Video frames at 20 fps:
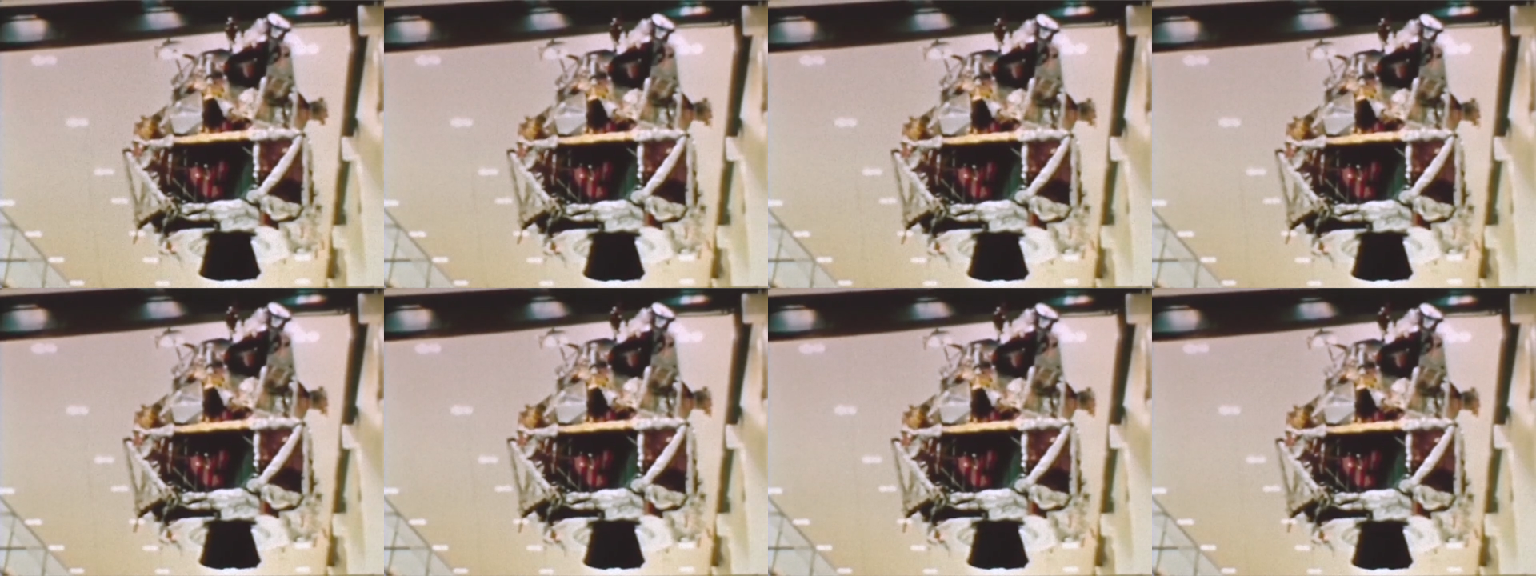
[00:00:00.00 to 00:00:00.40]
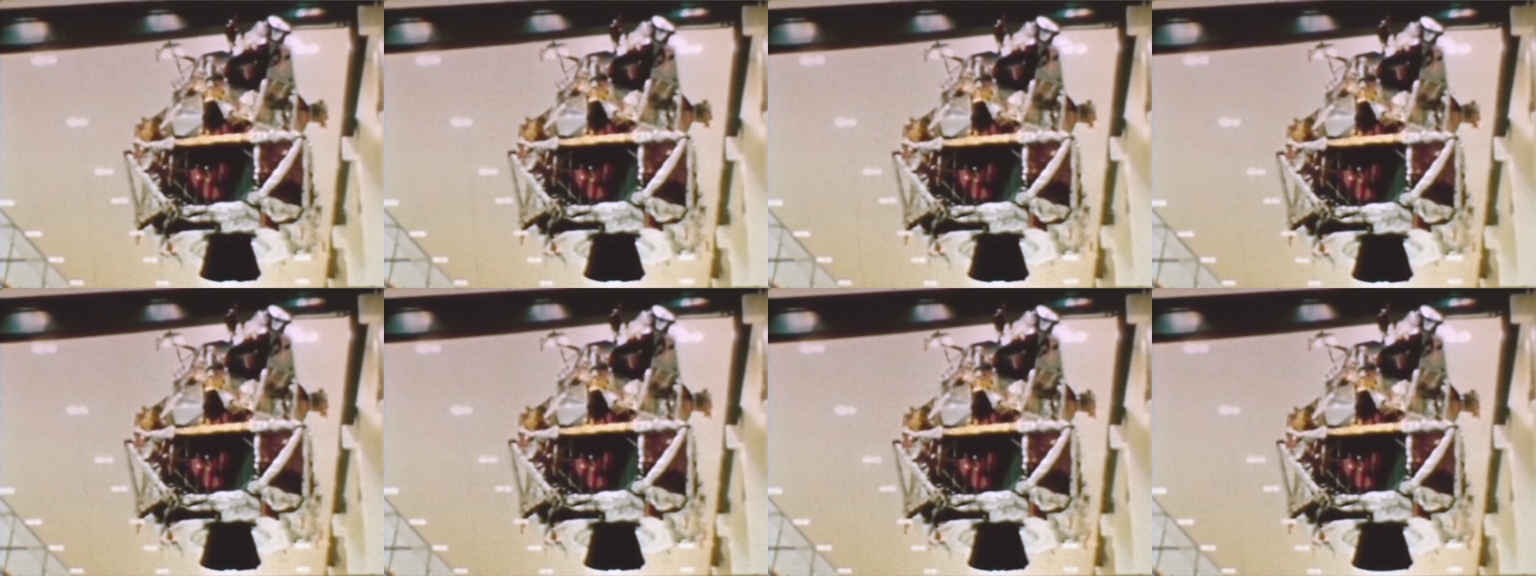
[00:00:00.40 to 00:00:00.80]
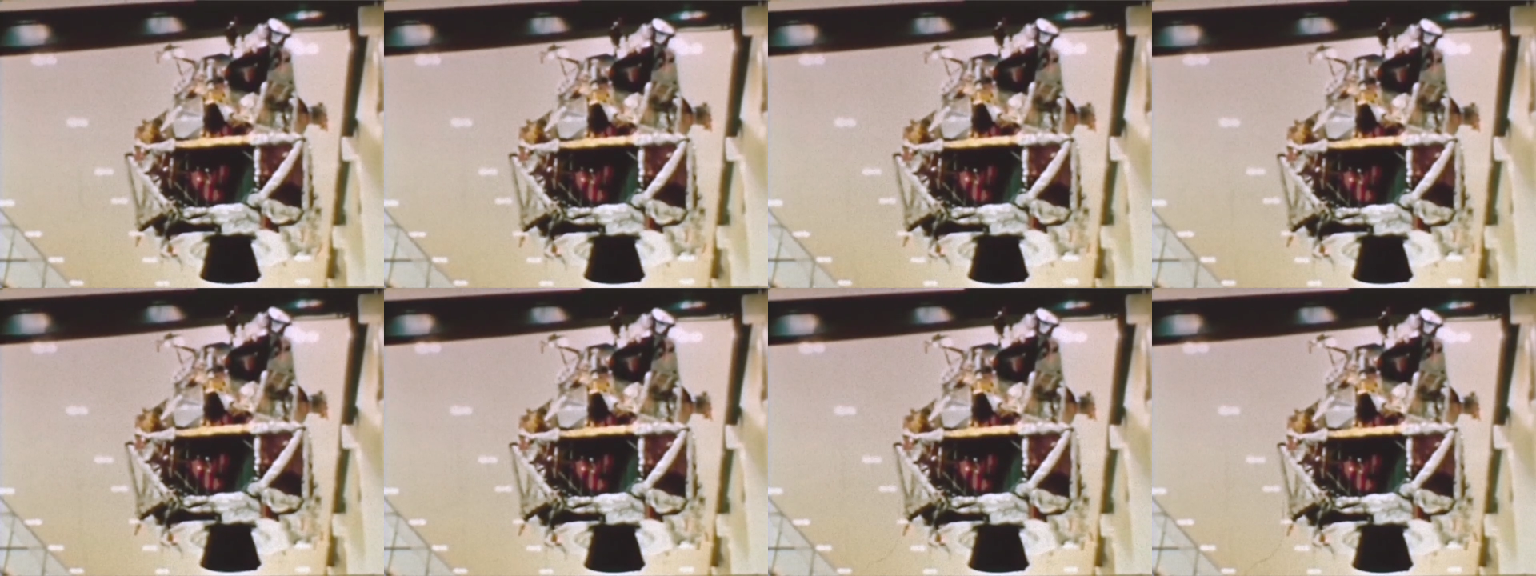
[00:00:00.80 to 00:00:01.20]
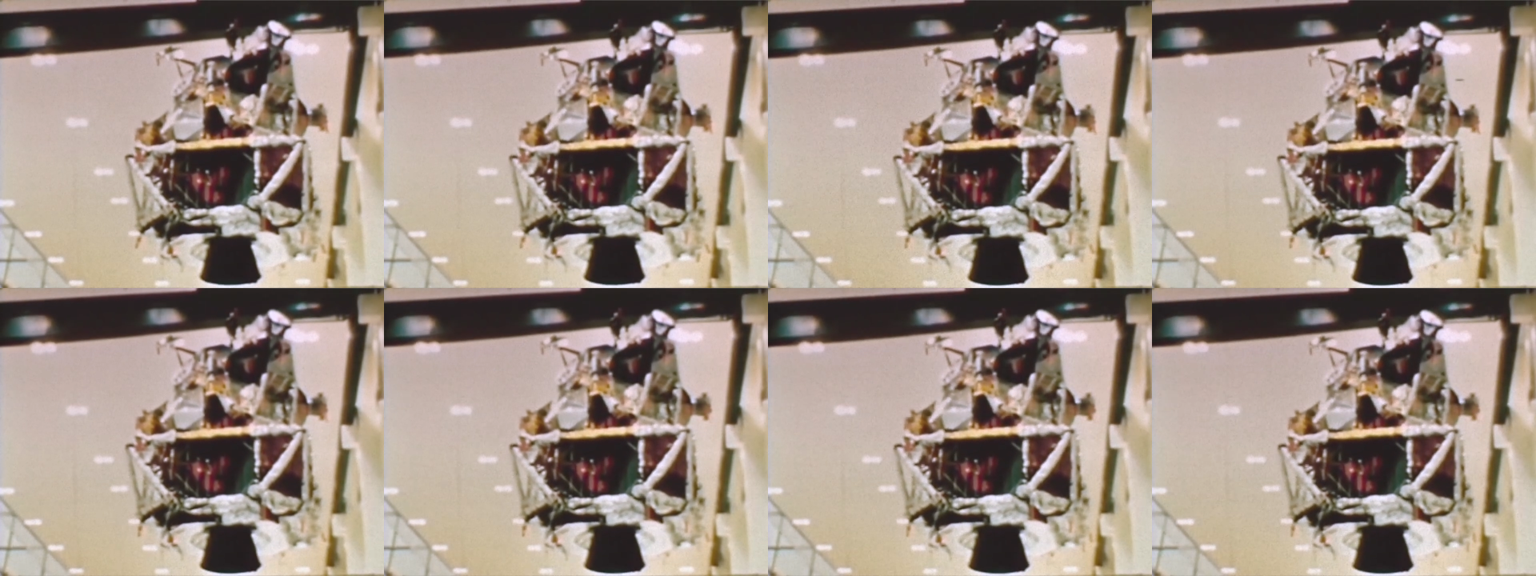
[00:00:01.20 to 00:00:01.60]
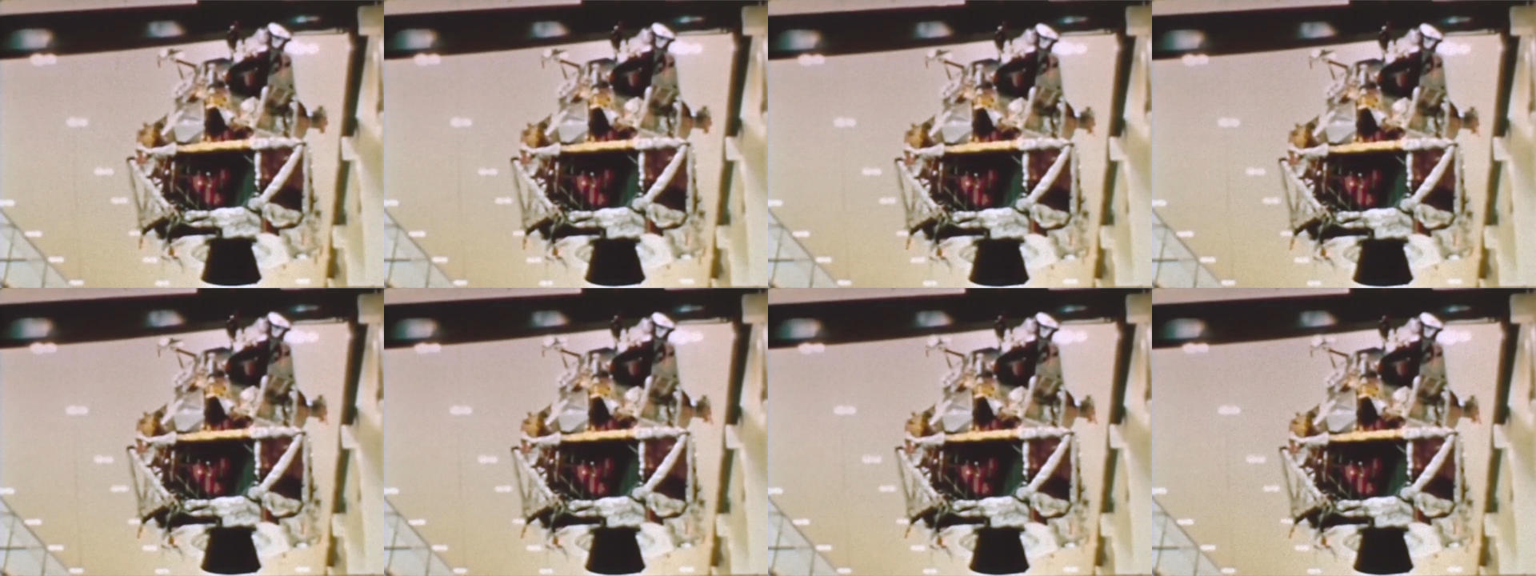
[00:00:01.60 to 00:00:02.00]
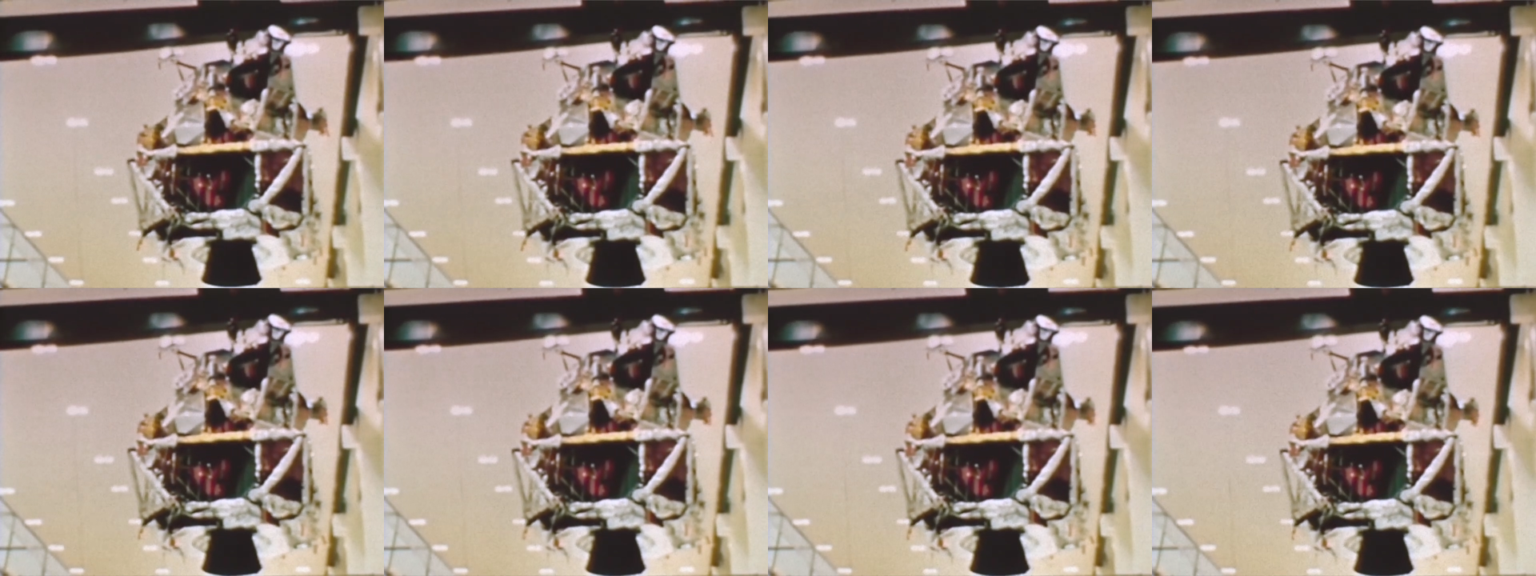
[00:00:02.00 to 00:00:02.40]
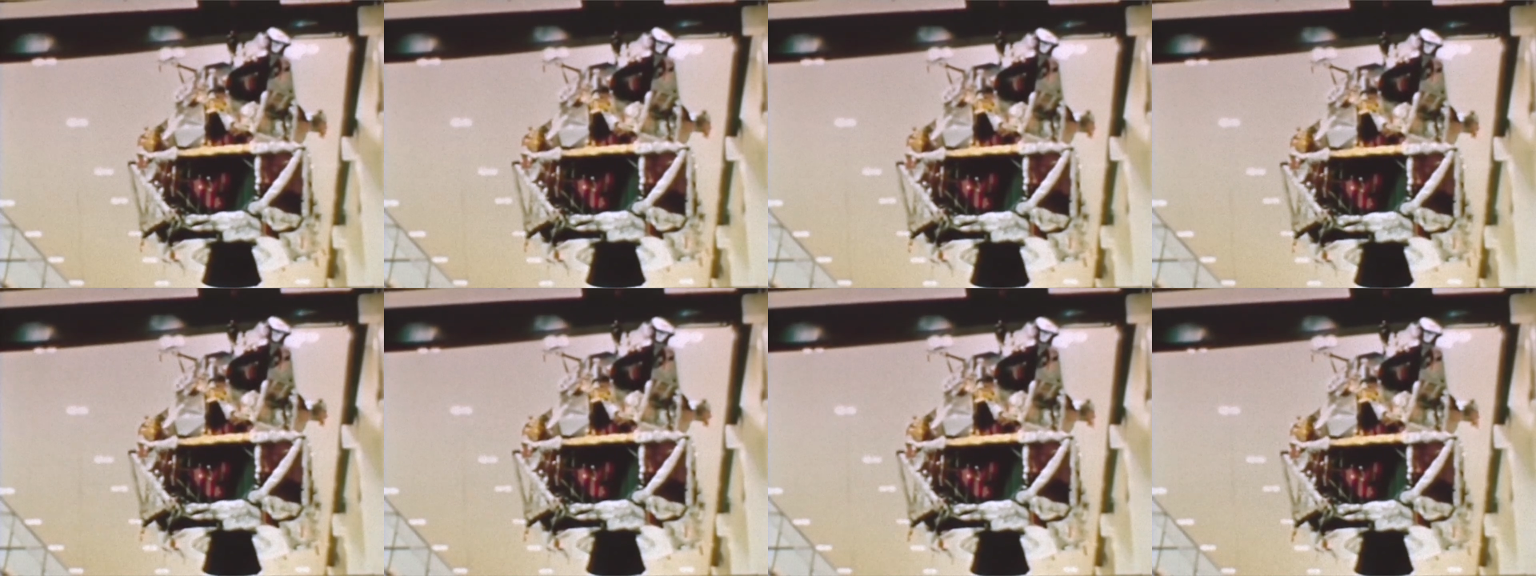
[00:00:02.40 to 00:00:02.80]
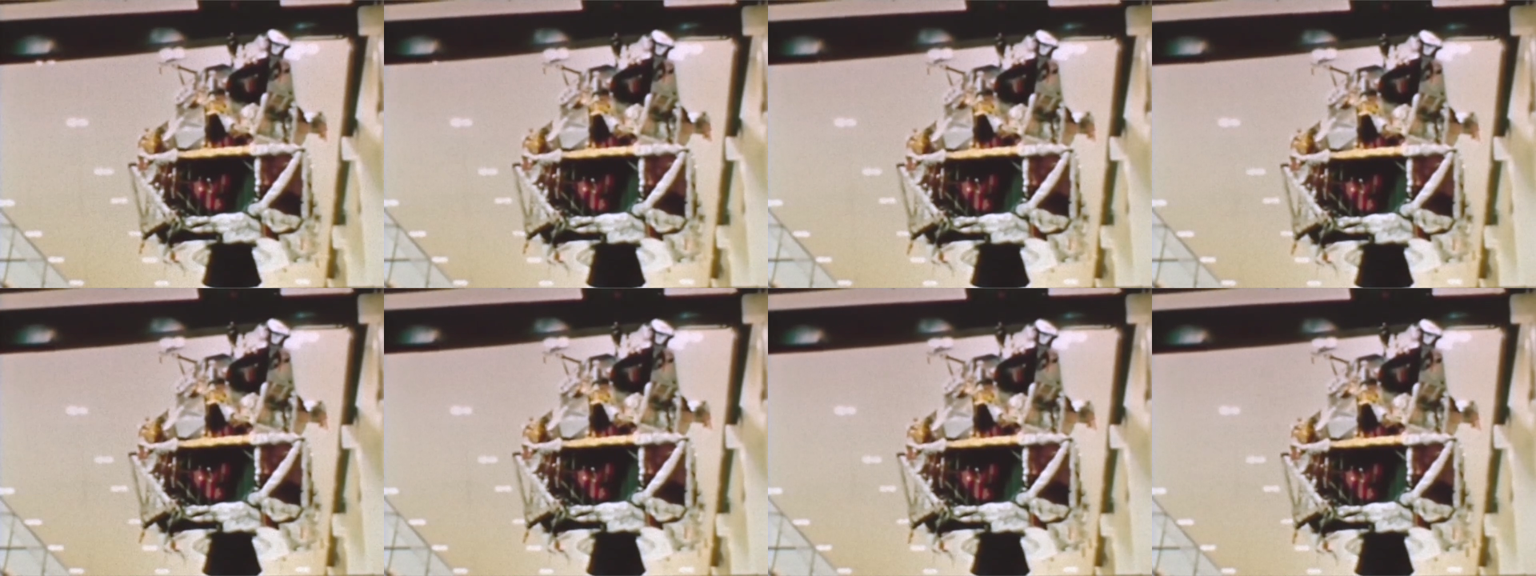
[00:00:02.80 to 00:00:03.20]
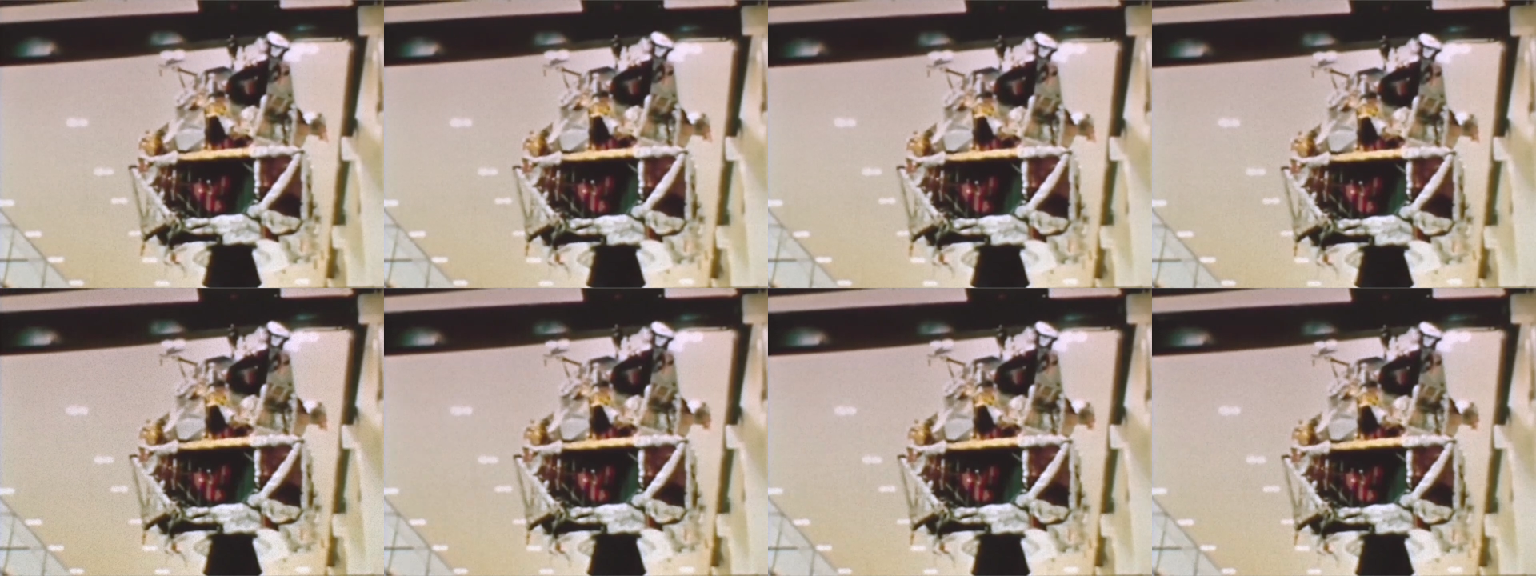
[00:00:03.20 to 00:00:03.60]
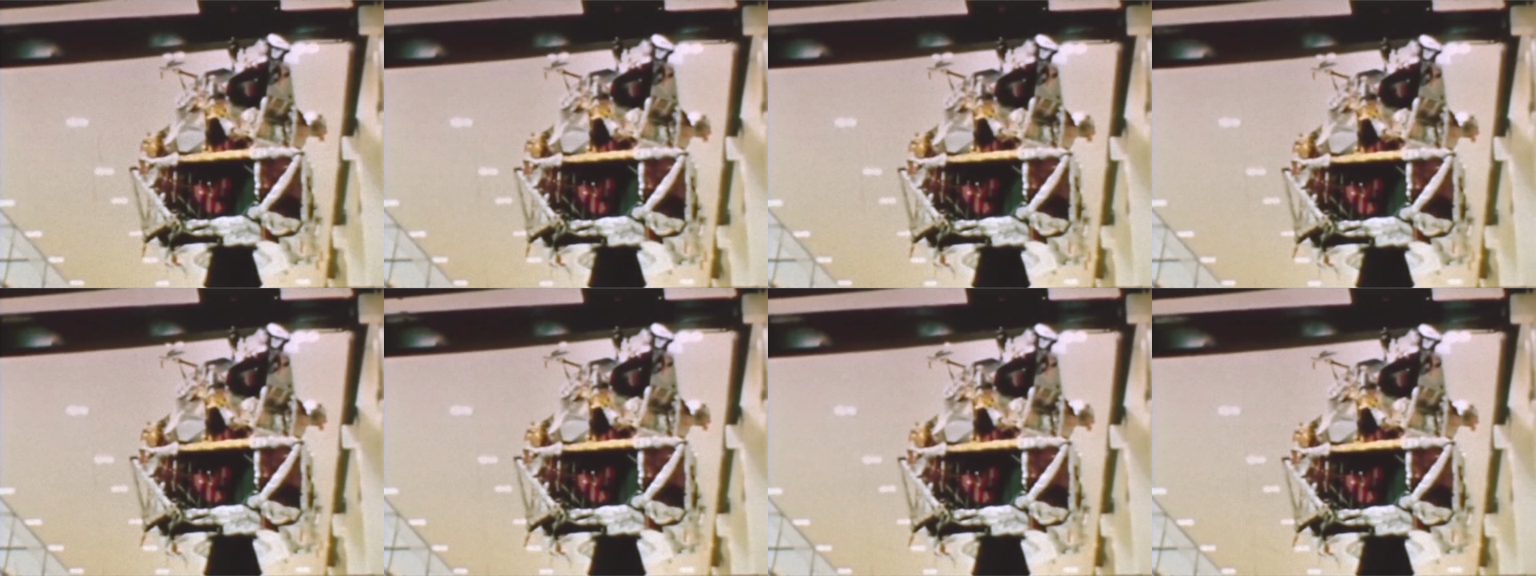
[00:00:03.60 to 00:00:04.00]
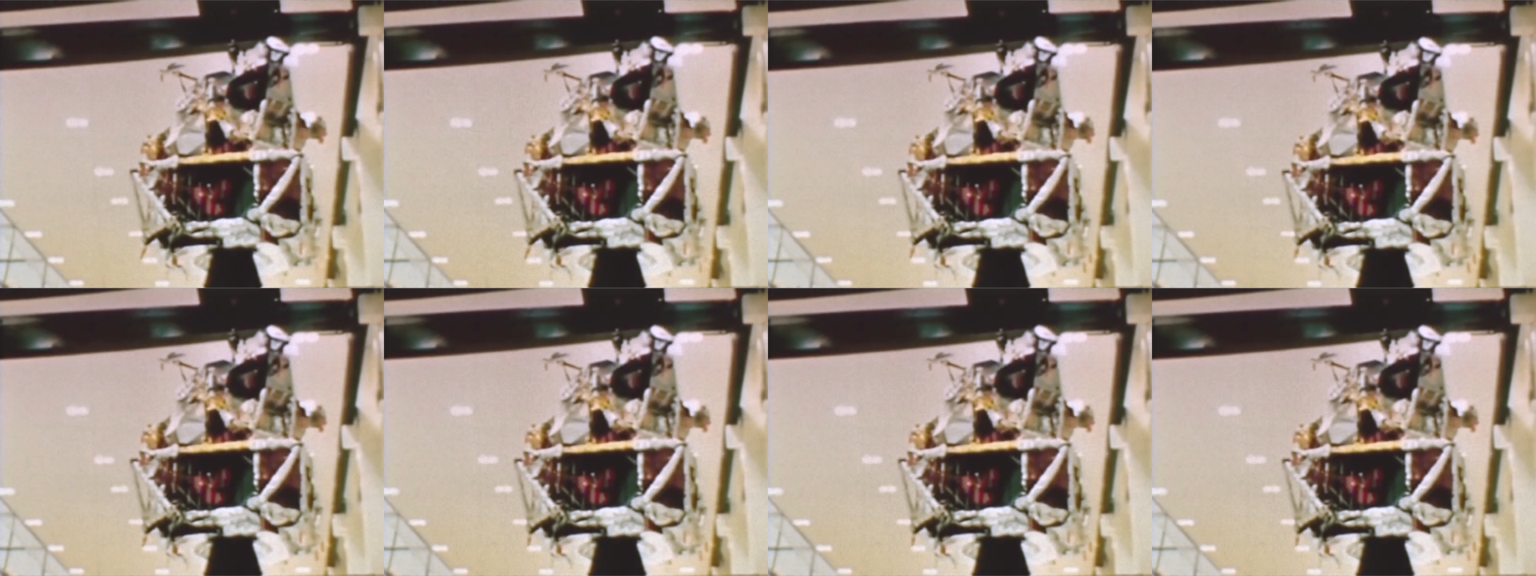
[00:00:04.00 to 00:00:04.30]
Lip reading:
(no speaker visible)